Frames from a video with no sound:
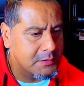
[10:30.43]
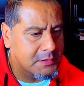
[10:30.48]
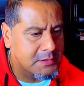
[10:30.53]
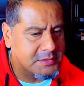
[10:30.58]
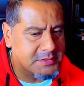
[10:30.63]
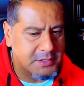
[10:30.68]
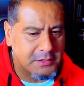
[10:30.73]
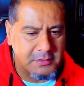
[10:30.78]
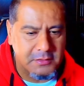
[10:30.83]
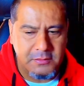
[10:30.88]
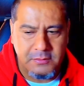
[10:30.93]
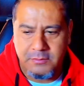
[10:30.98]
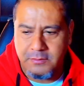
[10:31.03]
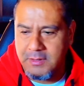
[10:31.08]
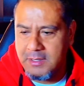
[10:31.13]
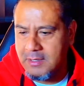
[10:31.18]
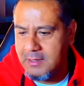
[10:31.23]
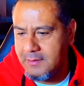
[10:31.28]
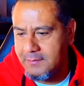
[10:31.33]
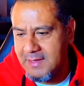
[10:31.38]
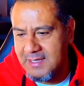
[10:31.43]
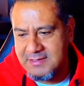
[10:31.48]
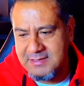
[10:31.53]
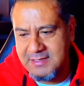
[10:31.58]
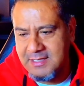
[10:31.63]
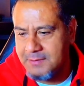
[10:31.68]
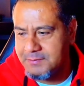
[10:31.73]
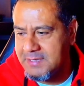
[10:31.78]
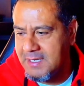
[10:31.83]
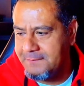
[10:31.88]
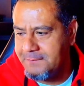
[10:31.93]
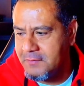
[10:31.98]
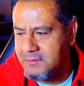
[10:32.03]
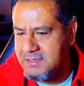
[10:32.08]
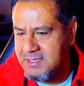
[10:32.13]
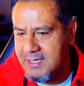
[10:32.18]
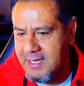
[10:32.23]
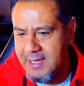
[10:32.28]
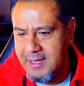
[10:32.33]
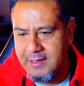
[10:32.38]
So that's the update for
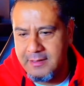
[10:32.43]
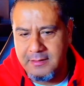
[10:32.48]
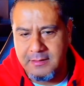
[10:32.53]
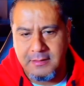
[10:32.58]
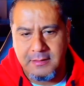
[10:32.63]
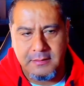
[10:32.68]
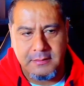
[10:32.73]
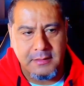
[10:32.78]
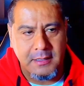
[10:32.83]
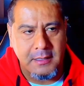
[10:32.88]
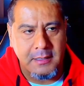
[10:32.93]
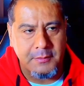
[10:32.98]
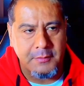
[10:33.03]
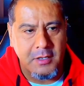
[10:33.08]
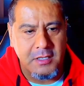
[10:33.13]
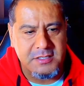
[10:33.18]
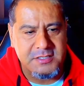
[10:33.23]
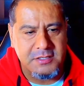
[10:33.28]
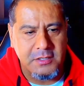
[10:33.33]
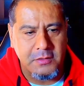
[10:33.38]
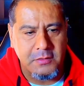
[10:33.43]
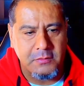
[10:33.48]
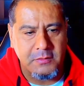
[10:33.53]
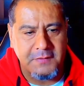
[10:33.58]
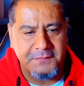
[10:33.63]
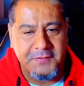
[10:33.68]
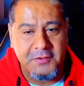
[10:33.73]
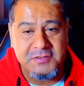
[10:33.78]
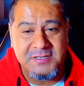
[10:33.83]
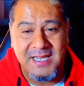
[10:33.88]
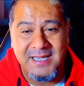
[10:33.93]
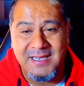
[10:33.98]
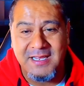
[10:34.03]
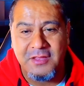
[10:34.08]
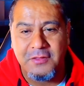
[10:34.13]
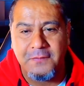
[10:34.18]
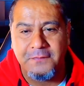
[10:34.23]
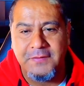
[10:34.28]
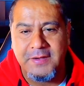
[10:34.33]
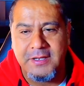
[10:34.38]
today. Also, if there's any
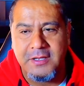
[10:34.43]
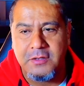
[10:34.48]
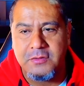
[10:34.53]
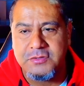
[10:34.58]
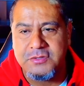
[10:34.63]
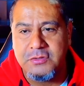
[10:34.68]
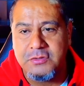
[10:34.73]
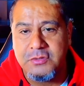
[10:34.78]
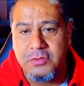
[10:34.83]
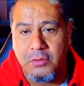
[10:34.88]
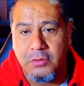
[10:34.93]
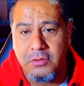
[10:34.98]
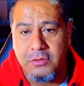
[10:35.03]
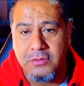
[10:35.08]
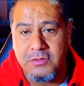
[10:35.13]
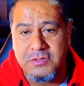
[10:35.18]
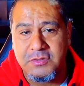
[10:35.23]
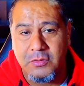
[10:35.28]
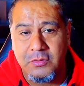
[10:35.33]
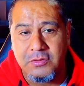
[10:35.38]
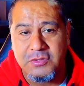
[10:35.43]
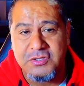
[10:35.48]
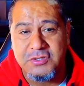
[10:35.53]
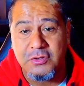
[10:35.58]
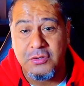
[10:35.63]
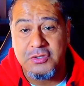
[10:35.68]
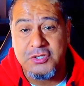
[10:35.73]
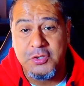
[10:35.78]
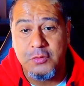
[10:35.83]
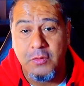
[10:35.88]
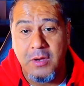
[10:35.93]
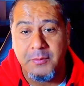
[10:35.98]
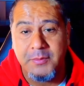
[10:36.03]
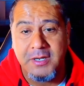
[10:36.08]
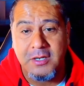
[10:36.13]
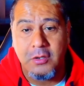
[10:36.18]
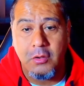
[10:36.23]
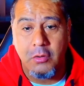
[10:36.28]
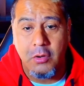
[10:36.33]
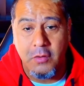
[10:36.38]
other videos, tutorials, or certs you want me
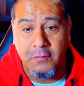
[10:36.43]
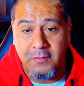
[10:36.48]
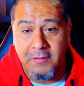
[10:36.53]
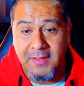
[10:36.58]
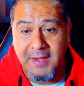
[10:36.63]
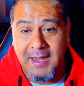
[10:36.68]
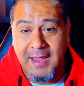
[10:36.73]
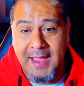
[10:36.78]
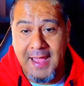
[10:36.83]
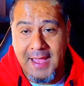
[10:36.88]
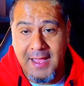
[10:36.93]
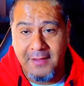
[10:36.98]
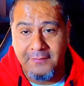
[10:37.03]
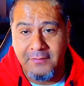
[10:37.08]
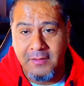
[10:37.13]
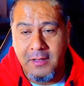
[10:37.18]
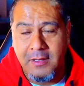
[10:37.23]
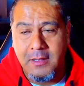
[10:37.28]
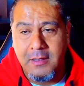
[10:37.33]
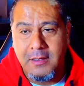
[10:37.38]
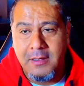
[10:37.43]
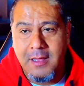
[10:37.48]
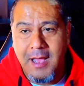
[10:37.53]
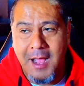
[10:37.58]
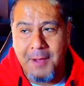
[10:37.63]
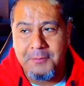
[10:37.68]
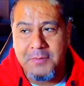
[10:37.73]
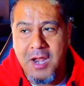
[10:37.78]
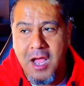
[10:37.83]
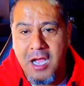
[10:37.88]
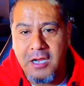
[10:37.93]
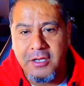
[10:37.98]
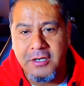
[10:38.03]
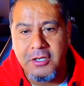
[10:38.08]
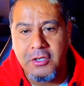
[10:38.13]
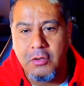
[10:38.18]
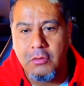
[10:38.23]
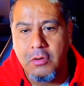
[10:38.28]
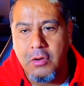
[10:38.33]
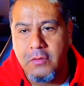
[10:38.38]
to go over that I have, I'm not going
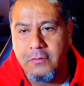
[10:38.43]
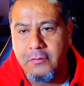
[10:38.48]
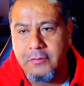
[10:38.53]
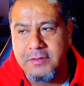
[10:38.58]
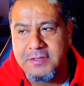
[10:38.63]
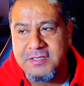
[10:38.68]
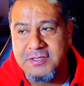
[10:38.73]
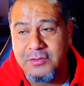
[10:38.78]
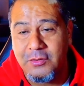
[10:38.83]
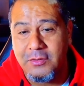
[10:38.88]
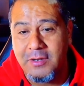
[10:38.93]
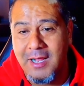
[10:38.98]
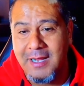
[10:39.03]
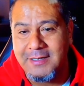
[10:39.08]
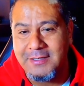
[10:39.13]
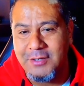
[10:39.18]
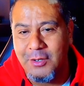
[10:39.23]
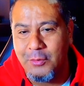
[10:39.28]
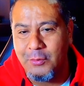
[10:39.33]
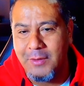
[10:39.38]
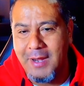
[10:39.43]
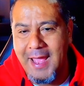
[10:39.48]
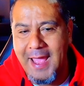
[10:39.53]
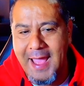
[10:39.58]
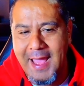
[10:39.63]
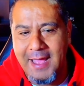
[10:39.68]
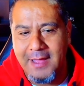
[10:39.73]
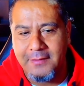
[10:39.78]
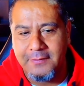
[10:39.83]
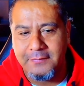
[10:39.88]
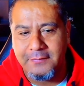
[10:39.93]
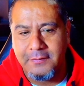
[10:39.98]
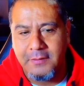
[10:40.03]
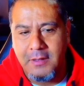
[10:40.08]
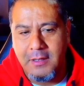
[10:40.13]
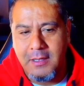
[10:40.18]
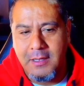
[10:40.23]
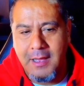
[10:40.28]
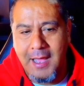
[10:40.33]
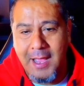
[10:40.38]
to go over a cert I don't have. Yeah.
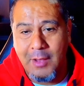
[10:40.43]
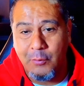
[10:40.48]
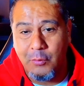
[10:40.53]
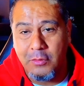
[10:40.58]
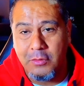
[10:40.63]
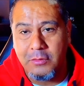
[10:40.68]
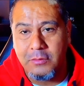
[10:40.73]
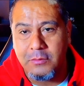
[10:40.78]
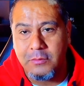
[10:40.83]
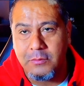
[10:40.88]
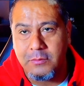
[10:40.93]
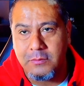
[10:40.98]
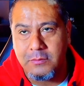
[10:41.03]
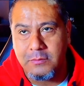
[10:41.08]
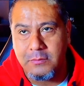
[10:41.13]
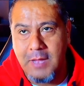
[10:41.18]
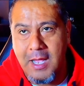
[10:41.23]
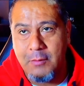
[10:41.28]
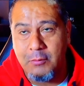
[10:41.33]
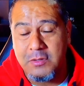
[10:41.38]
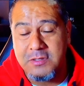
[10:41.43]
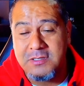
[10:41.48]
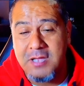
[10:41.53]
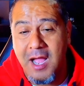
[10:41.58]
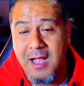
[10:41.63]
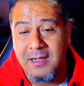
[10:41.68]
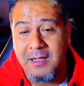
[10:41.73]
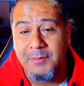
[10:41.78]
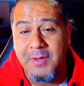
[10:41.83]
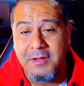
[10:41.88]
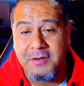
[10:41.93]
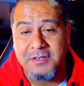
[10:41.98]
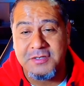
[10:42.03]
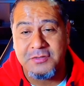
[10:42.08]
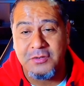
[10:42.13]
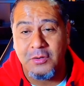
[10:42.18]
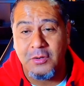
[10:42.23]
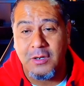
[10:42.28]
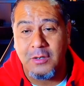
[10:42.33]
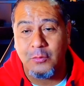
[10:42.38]
I will talk about a
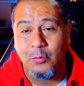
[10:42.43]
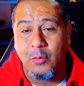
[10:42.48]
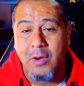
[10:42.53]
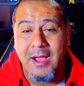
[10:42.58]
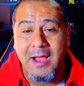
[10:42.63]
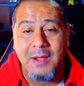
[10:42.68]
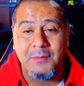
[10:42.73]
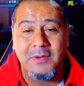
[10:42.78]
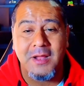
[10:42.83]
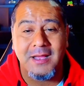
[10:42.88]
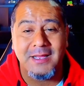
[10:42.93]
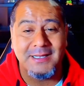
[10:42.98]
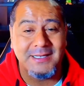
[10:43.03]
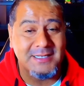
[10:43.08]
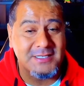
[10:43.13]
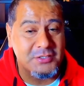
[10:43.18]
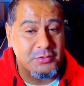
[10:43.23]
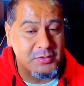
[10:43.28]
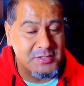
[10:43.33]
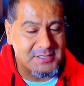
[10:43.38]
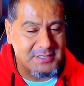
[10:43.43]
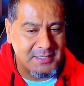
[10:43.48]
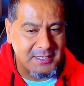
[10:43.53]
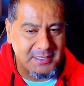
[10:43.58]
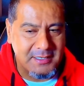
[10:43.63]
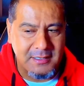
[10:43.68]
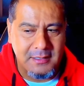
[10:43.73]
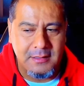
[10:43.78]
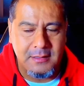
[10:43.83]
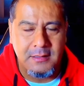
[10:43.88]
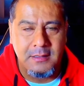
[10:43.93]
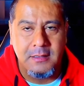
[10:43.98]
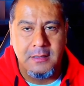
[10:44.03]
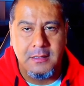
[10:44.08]
cert on why I'm not interested in it,